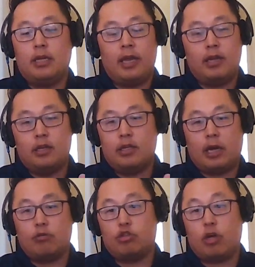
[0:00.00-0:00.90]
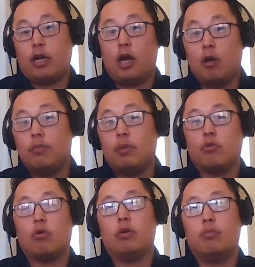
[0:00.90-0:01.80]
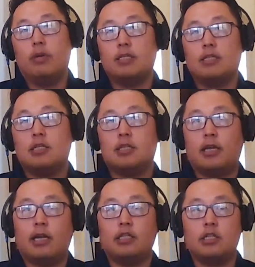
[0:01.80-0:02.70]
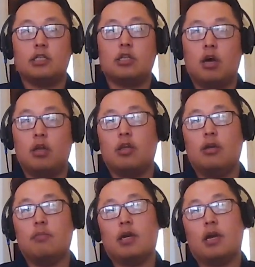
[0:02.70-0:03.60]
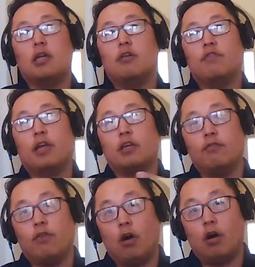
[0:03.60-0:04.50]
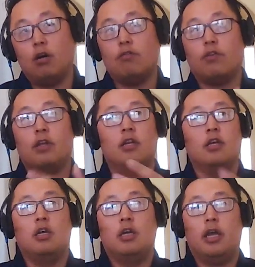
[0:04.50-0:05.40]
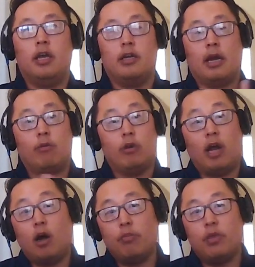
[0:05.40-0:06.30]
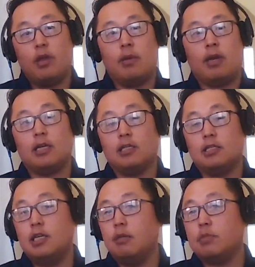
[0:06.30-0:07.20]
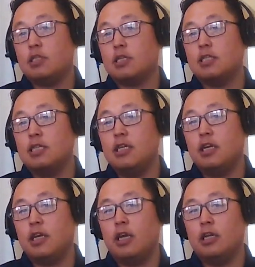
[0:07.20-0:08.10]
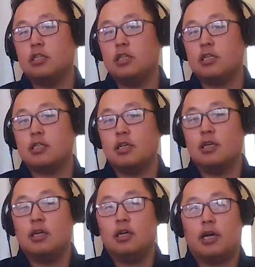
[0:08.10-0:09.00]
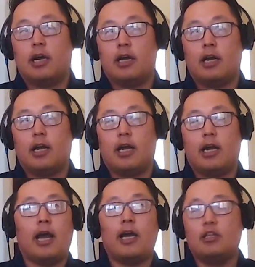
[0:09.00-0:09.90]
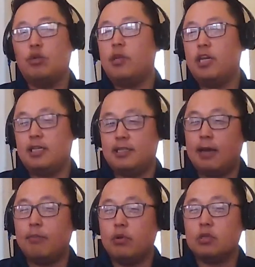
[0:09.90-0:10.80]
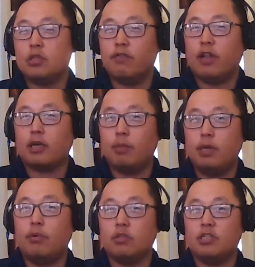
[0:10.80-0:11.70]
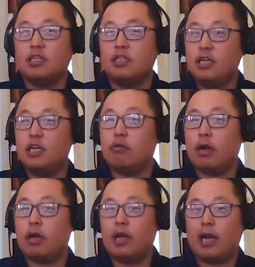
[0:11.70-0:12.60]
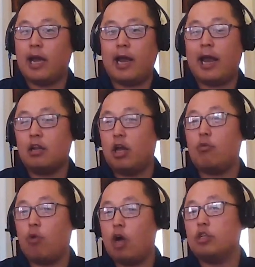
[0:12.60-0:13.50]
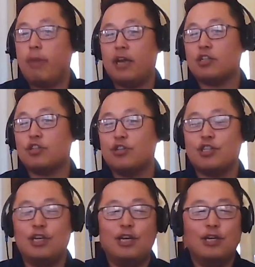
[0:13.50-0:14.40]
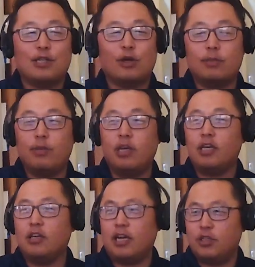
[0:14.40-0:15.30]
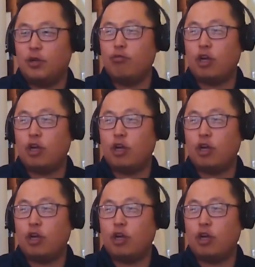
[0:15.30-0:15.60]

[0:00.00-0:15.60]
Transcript: And I was trying to help them grow their businesses, and I just saw them kind of like evolve, and I would help them, and I could see them succeeding, and it just I had too many examples of like people succeeding around me. I had a lot of Roger Bannisters, so to speak. You guys know who